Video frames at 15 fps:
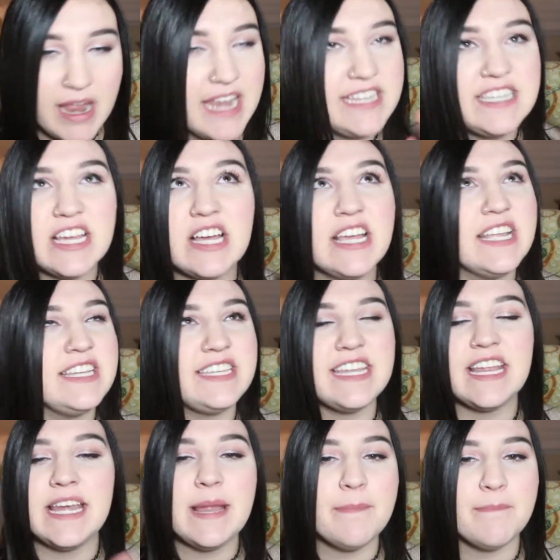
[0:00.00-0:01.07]
It
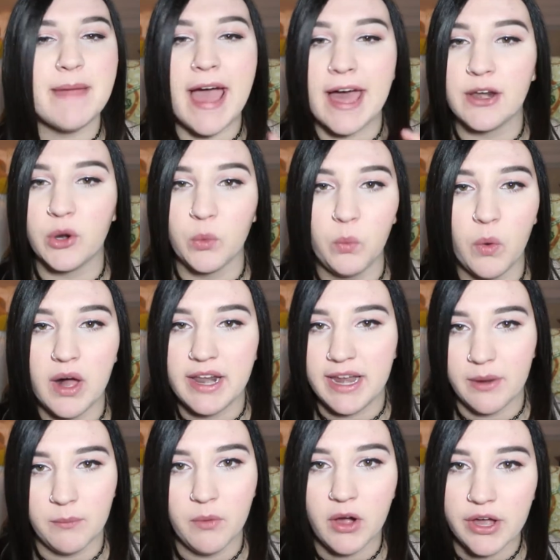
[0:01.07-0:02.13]
didn't matter what
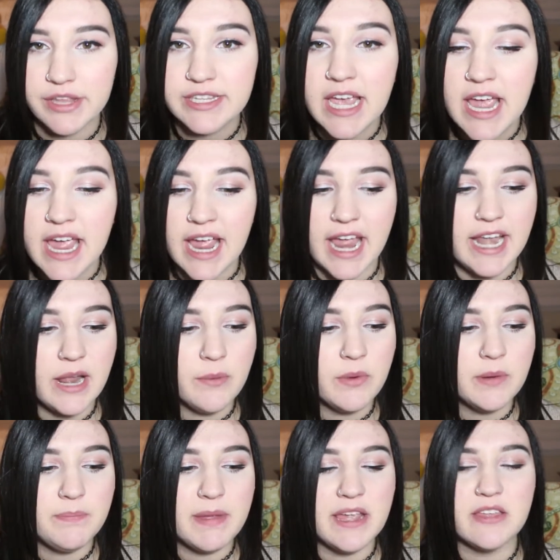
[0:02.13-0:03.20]
it was. And it
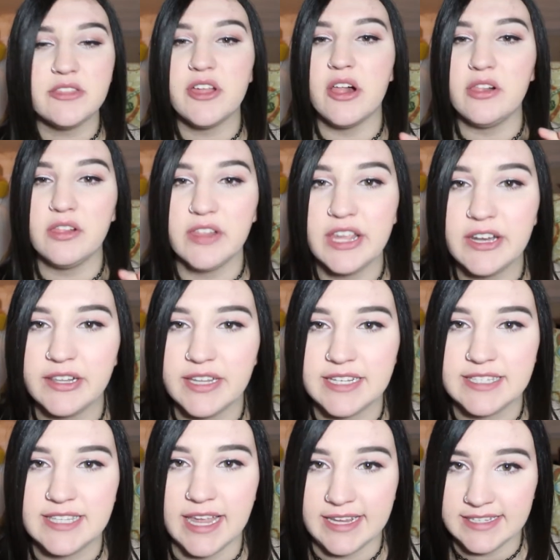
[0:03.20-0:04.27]
would be the
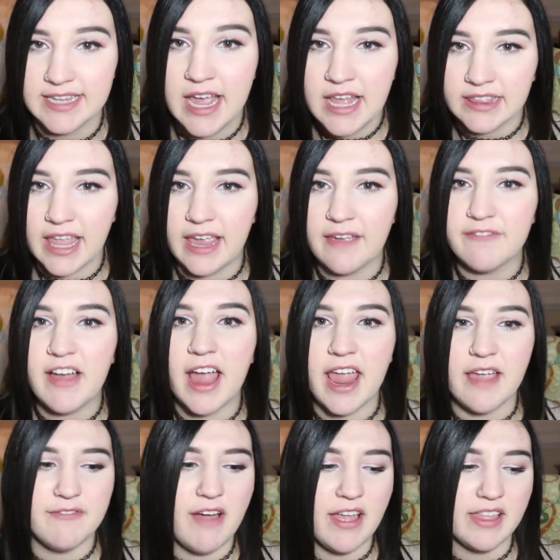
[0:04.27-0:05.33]
littlest things. Like if
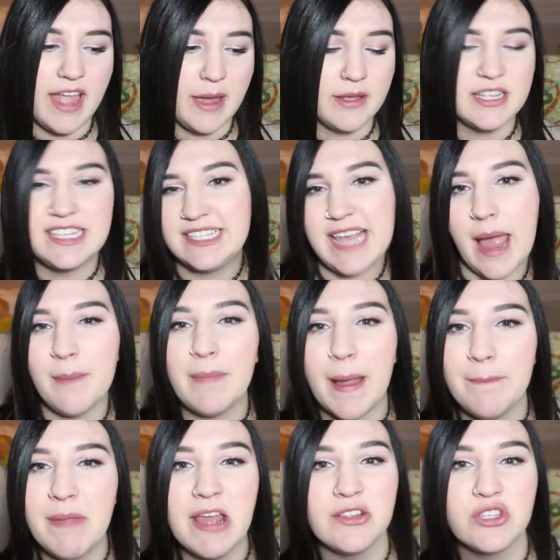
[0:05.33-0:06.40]
I like set
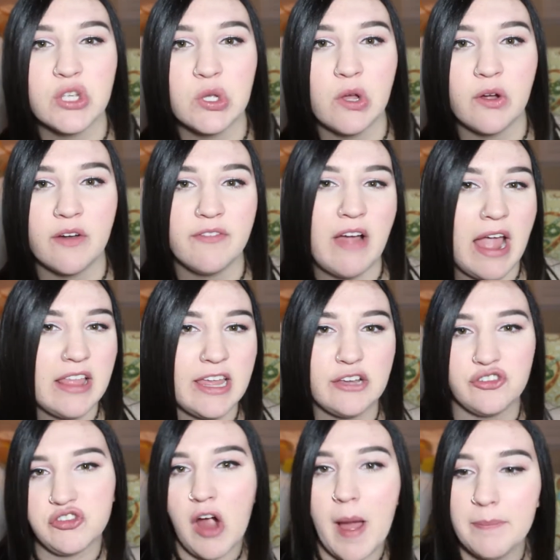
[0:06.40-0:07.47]
my pencil, or if I
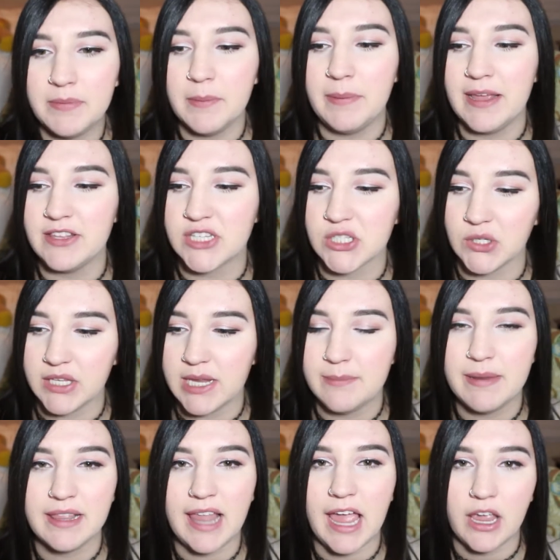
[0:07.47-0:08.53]
like dropped a pencil, he'd
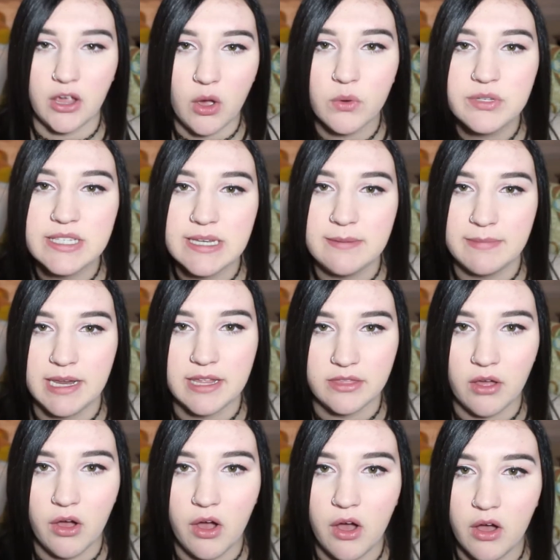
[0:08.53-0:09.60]
be like, go see me in
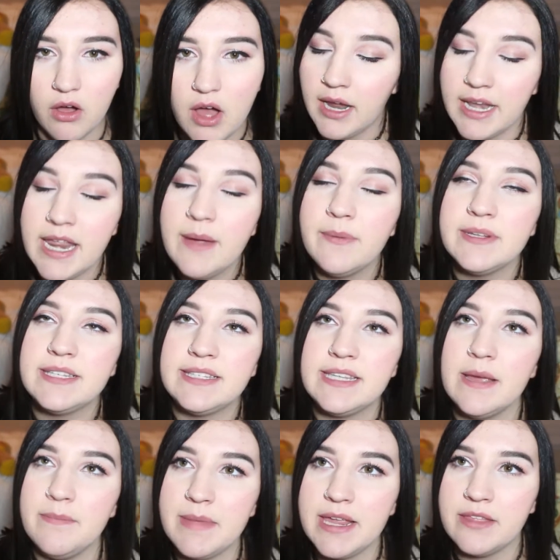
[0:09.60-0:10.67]
the hall. And he would
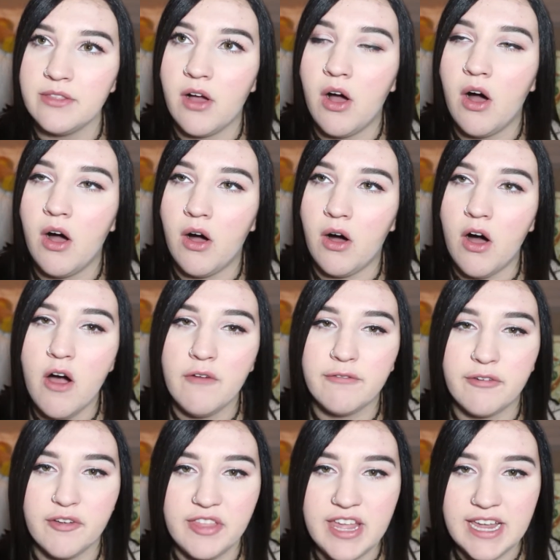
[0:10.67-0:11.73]
sit me in the hall
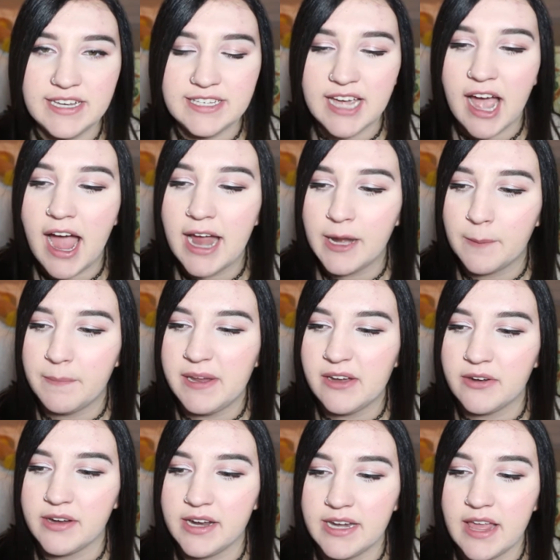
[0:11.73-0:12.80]
for the entire
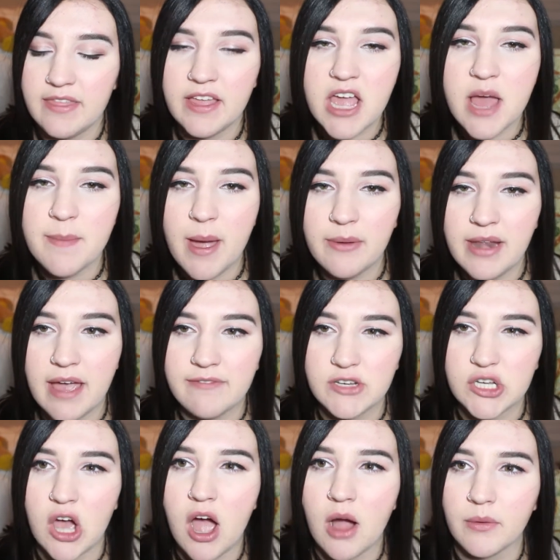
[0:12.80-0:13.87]
period and then come out and have a
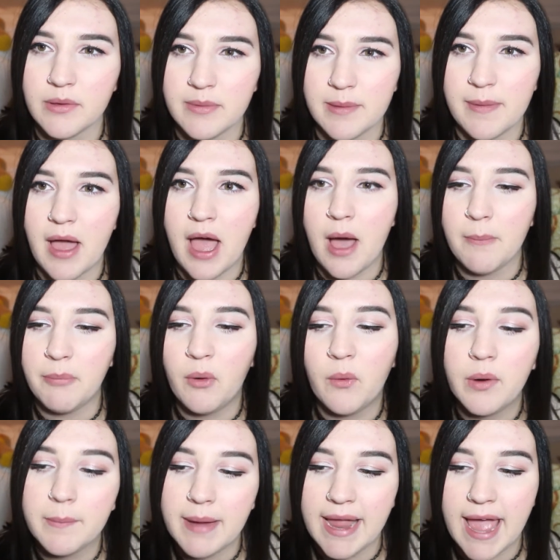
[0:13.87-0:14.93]
talk with me about how
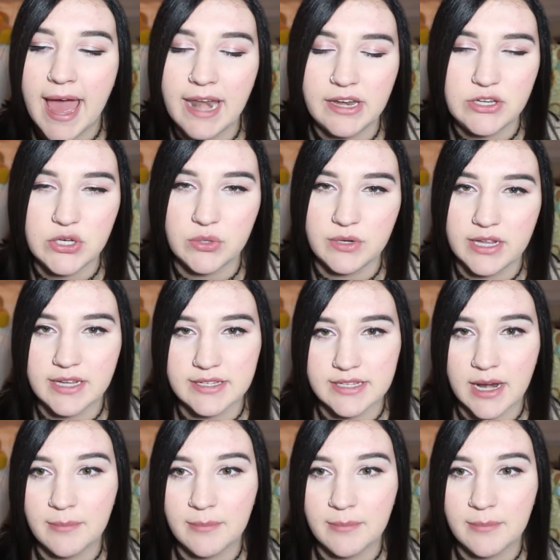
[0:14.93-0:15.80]
poor my attitude is.